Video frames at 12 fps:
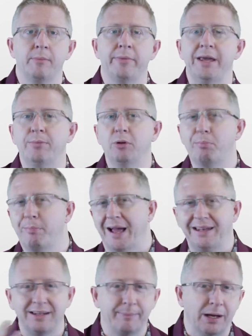People
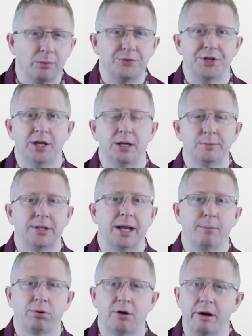band about terms
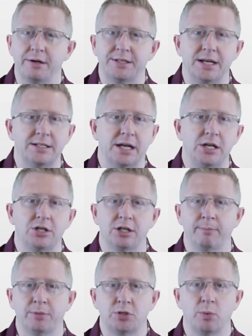like
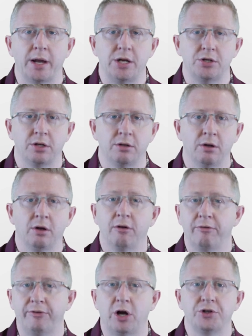prioritization and persuasion
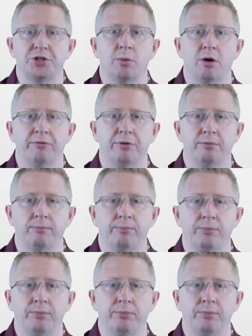far too often.